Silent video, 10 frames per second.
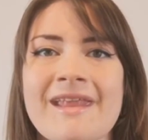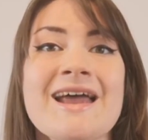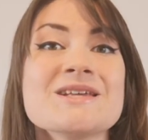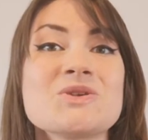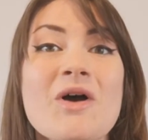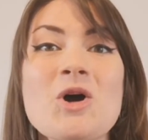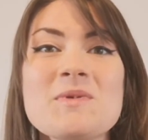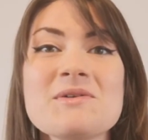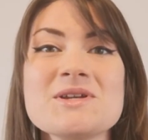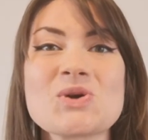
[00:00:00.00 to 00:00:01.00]
So I hope
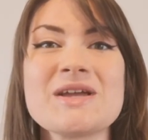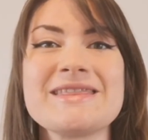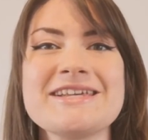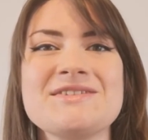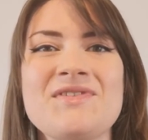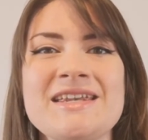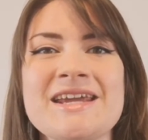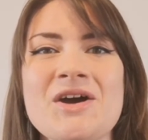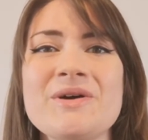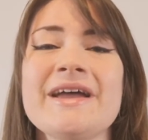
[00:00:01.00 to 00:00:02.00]
you enjoyed this
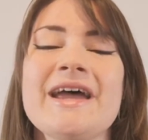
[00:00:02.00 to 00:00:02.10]
video.